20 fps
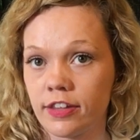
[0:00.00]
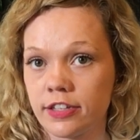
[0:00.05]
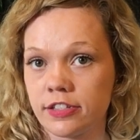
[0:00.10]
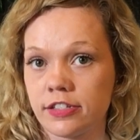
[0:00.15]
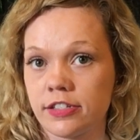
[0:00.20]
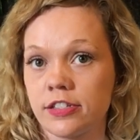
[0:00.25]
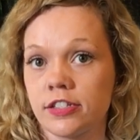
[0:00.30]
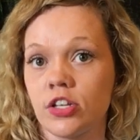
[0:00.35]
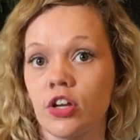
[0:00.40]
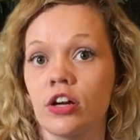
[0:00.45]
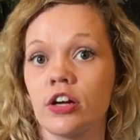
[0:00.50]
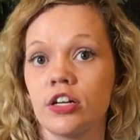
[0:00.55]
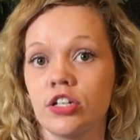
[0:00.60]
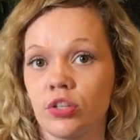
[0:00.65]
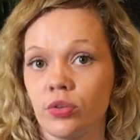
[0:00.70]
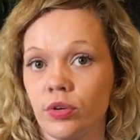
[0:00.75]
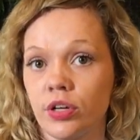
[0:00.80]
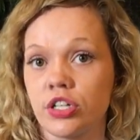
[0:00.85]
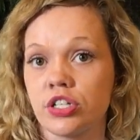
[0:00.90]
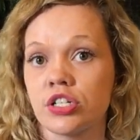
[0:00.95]
This is your
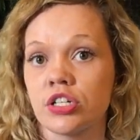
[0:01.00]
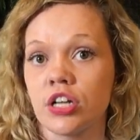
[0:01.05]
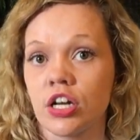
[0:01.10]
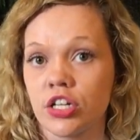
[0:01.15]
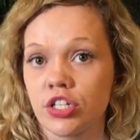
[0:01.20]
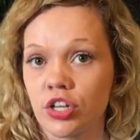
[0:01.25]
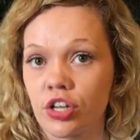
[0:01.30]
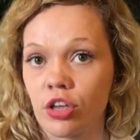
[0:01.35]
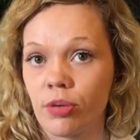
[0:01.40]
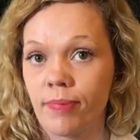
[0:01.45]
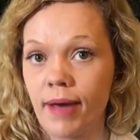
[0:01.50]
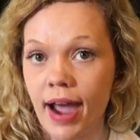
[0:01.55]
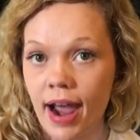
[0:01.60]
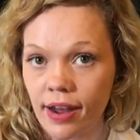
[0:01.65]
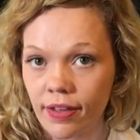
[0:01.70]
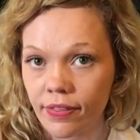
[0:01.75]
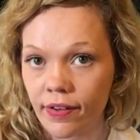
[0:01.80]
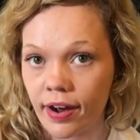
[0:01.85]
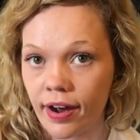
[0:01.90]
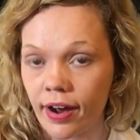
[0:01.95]
intuition nudging you
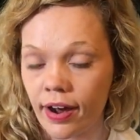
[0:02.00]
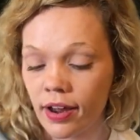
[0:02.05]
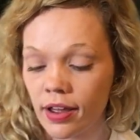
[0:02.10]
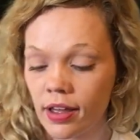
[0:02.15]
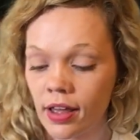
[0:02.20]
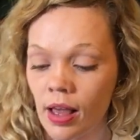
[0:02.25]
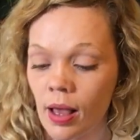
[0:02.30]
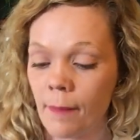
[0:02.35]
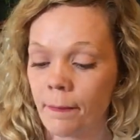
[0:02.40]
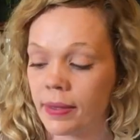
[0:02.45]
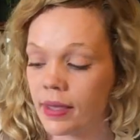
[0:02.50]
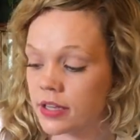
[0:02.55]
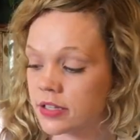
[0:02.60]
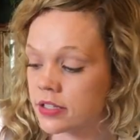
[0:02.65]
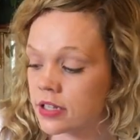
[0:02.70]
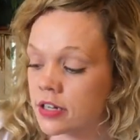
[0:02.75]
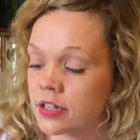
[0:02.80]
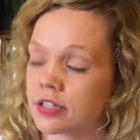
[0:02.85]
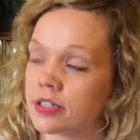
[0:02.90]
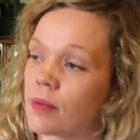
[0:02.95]
back there because
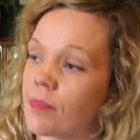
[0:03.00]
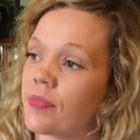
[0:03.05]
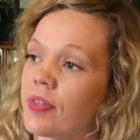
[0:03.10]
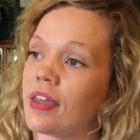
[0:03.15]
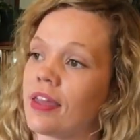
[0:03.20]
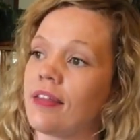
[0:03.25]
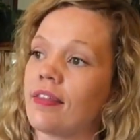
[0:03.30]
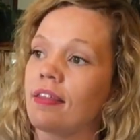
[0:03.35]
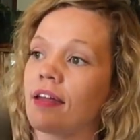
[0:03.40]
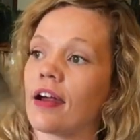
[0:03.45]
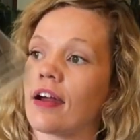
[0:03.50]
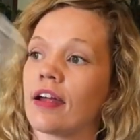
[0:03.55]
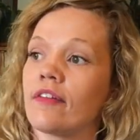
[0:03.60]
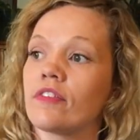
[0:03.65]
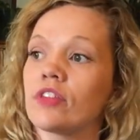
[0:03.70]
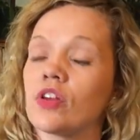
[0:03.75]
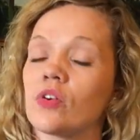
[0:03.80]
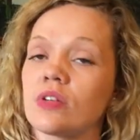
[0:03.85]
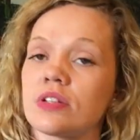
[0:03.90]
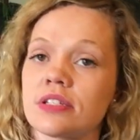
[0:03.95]
there's something in there,
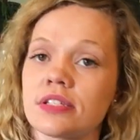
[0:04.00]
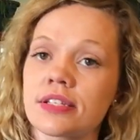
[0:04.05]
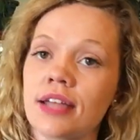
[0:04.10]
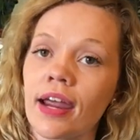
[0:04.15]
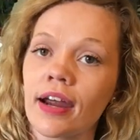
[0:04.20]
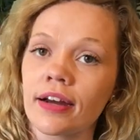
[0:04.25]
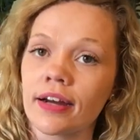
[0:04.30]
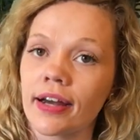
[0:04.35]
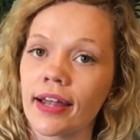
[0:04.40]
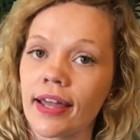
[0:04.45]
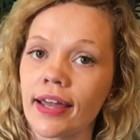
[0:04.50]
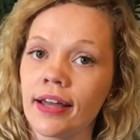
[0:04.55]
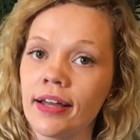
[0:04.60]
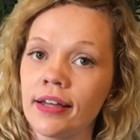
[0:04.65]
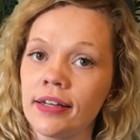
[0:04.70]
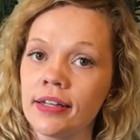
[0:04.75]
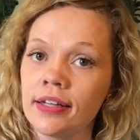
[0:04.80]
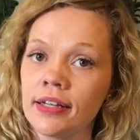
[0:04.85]
even though it's scary.